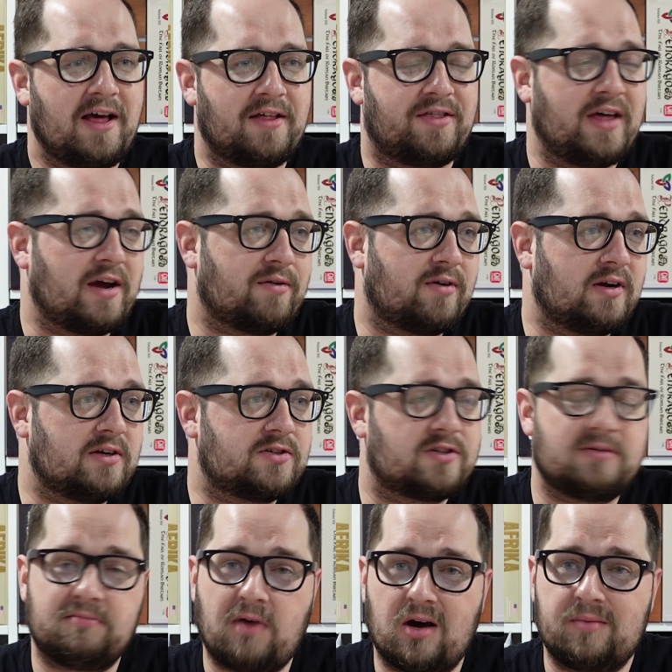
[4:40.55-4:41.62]
There are
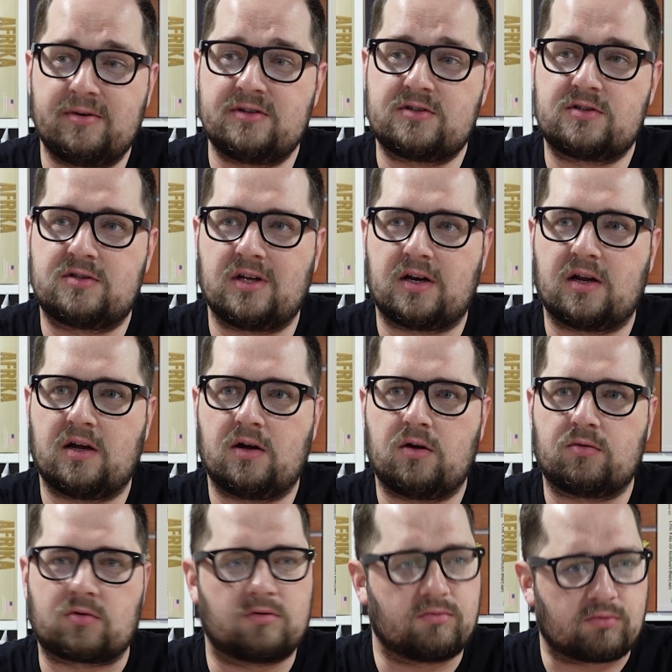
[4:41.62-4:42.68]
some moments that
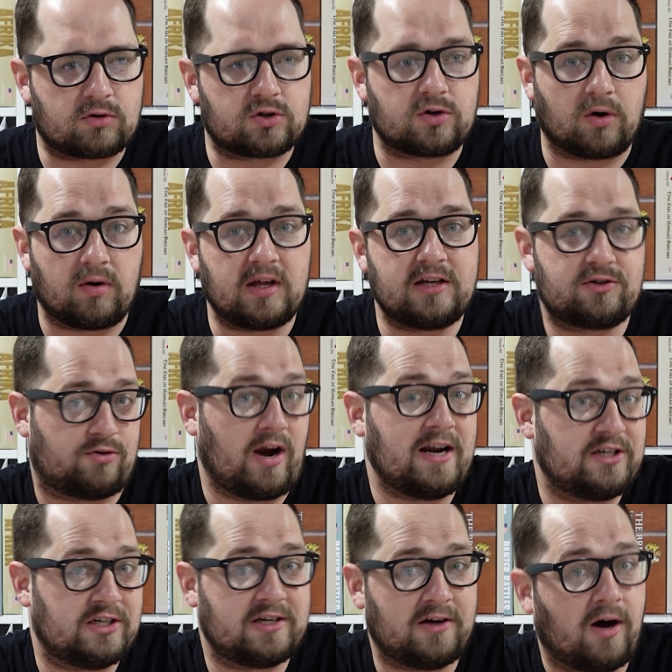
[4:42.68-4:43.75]
are truly
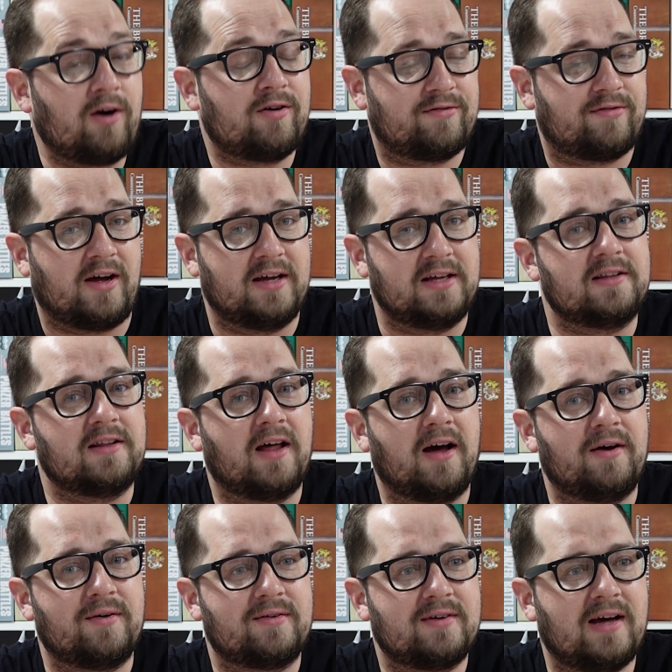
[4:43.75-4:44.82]
tragic and horrifying,
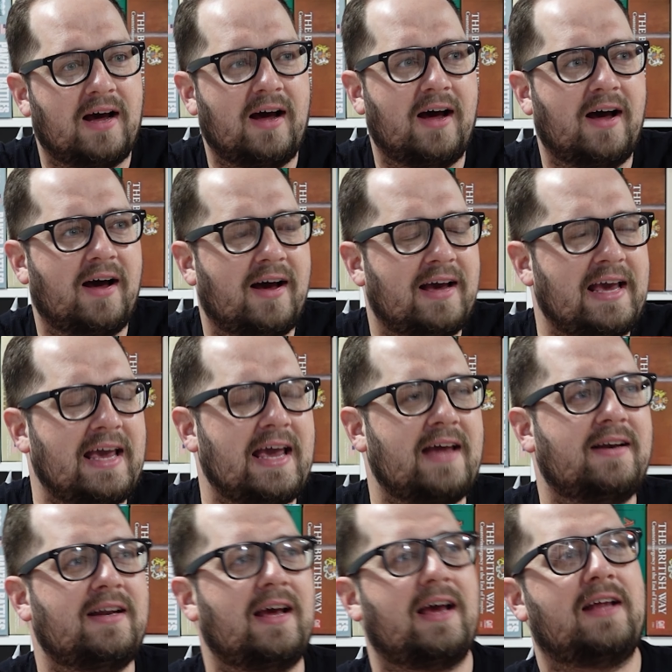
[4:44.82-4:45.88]
though. Uh,
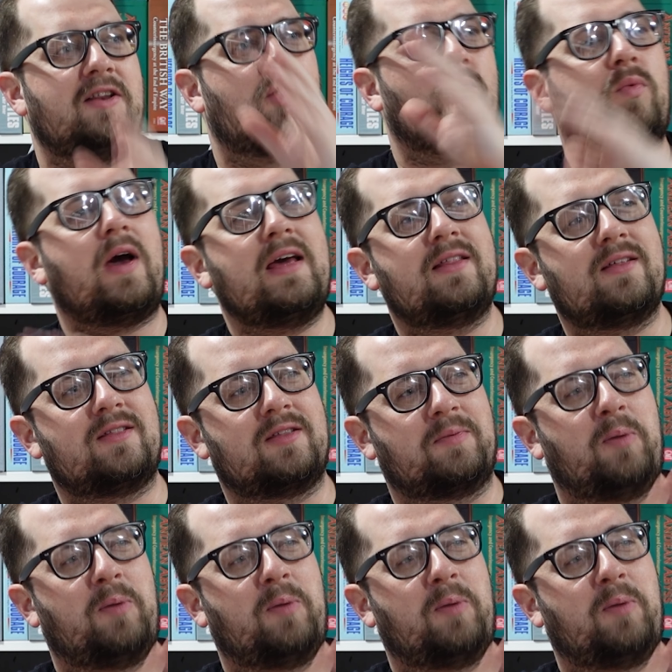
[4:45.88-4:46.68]
and and the way that the